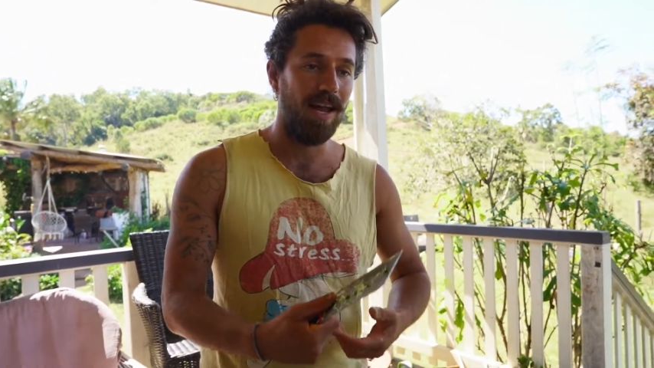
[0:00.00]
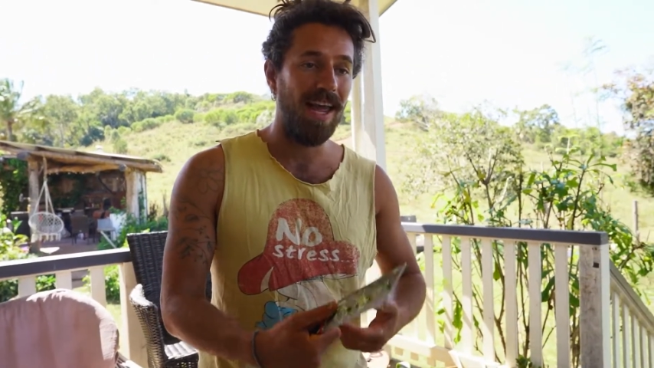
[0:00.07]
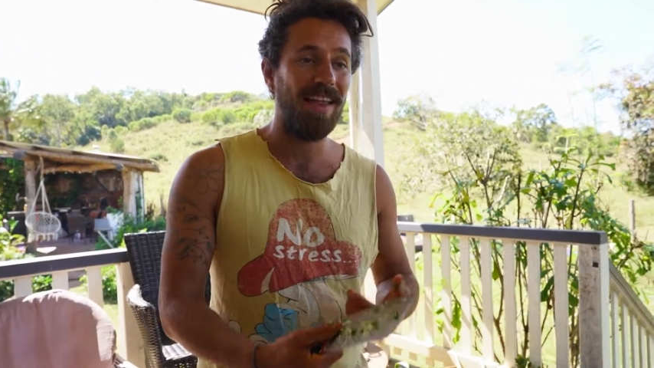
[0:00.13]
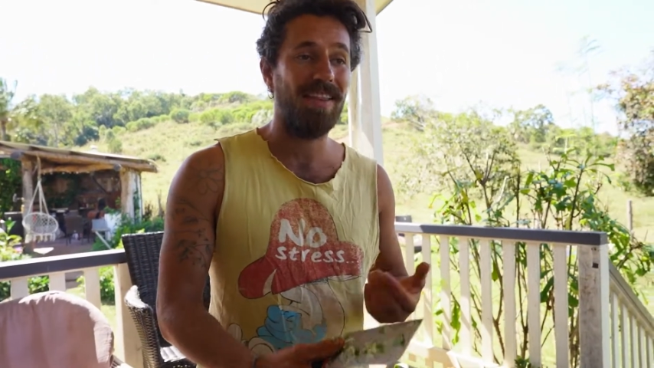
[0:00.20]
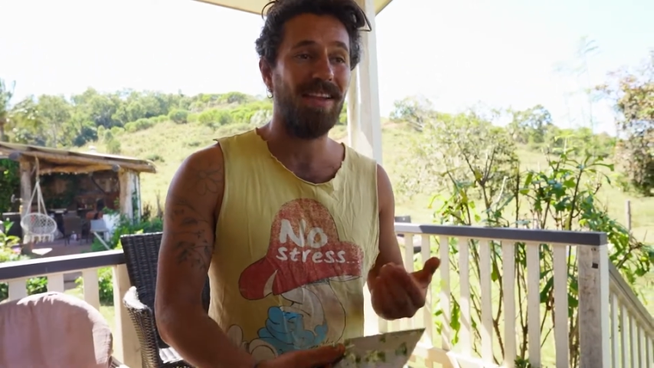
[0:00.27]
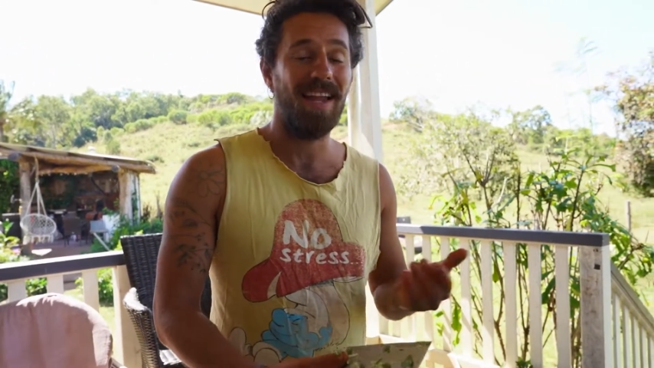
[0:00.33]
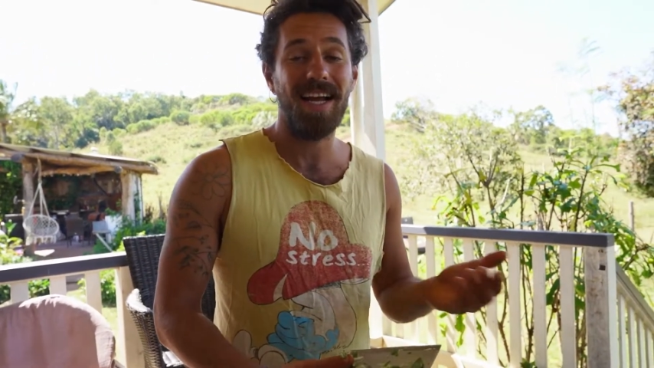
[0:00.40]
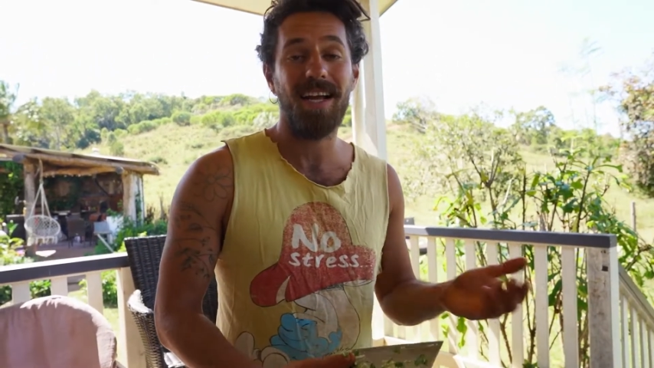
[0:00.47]

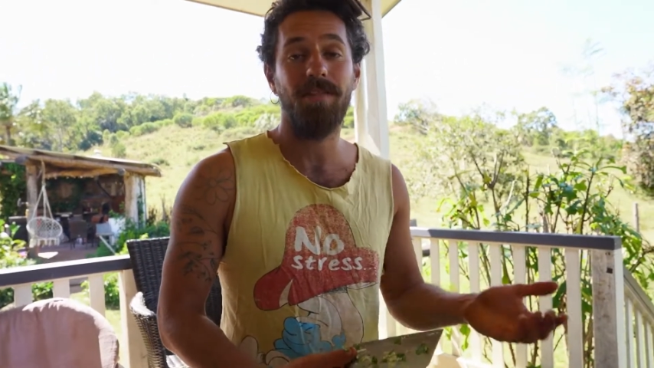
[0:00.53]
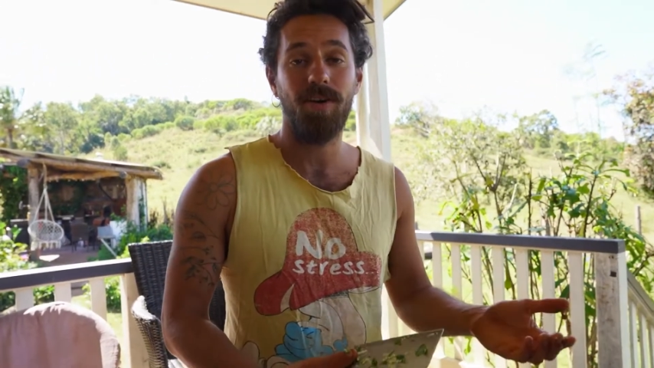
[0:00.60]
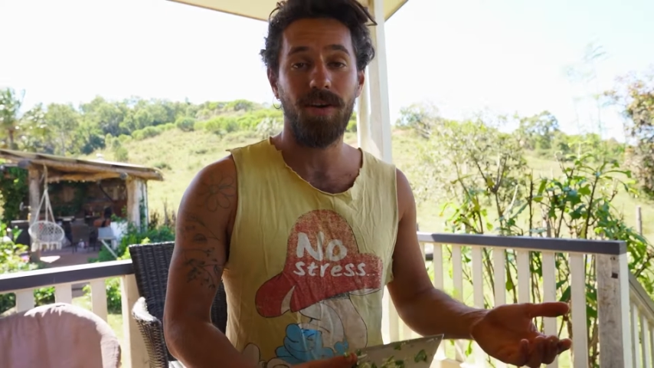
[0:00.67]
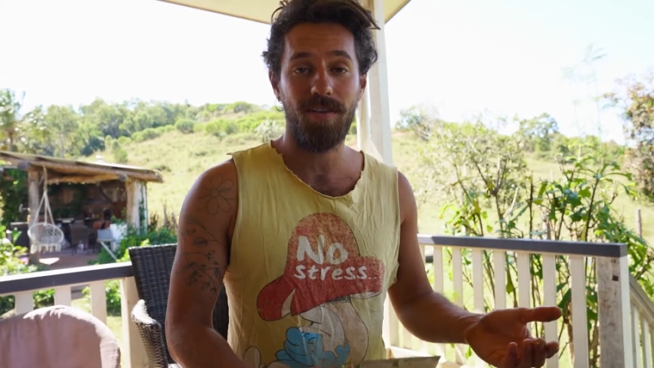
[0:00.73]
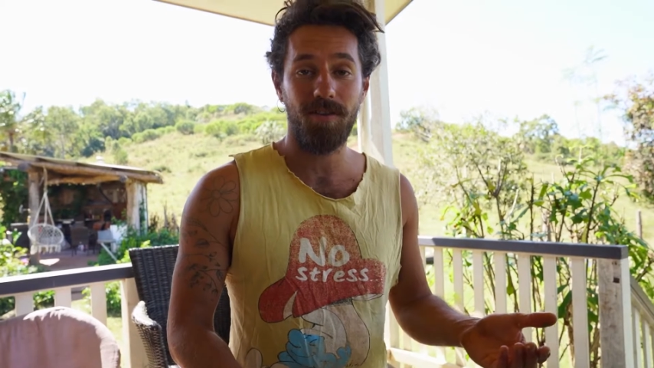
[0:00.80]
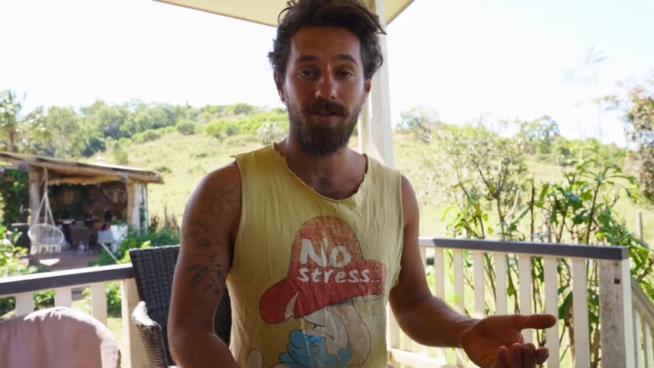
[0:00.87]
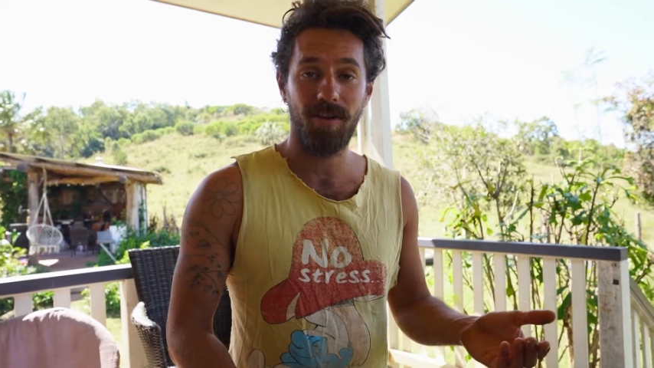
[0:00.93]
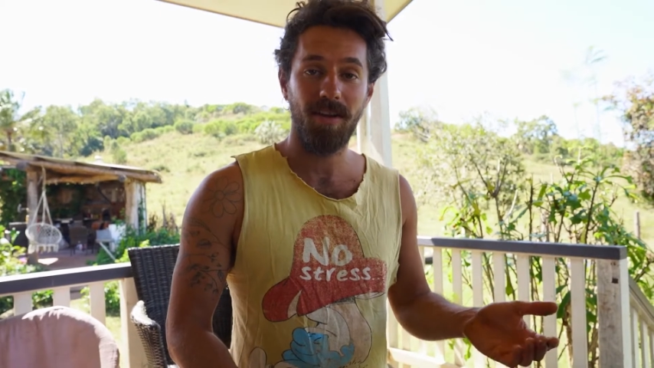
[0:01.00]
and the lack of
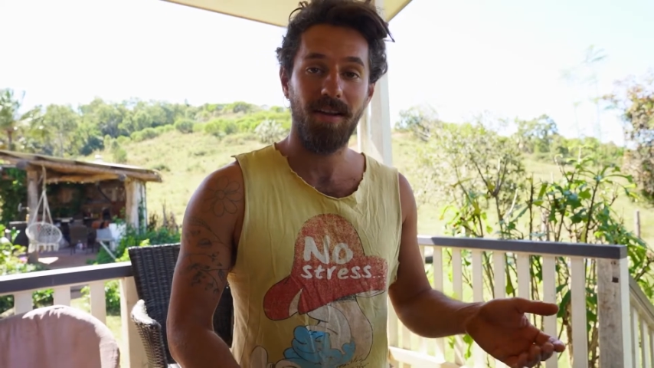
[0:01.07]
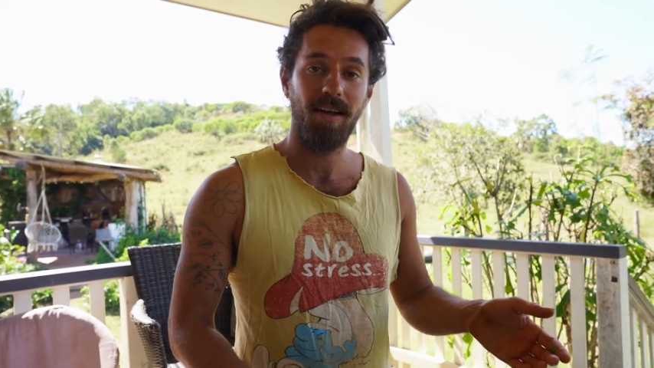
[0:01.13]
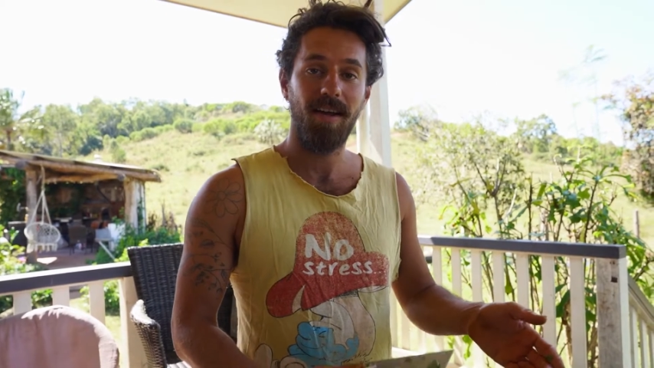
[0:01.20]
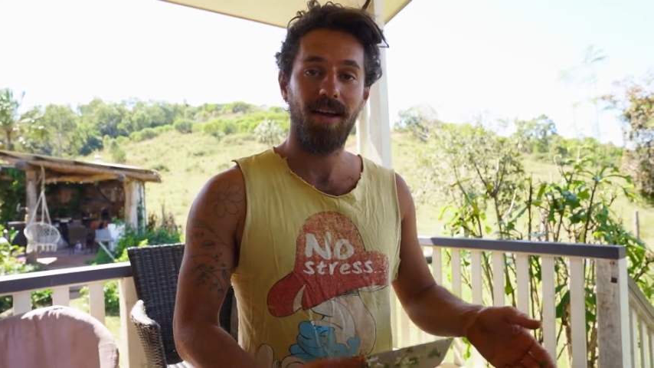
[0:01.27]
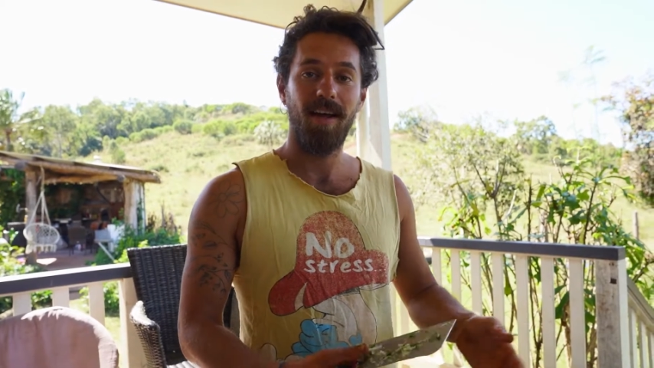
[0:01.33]
oxygen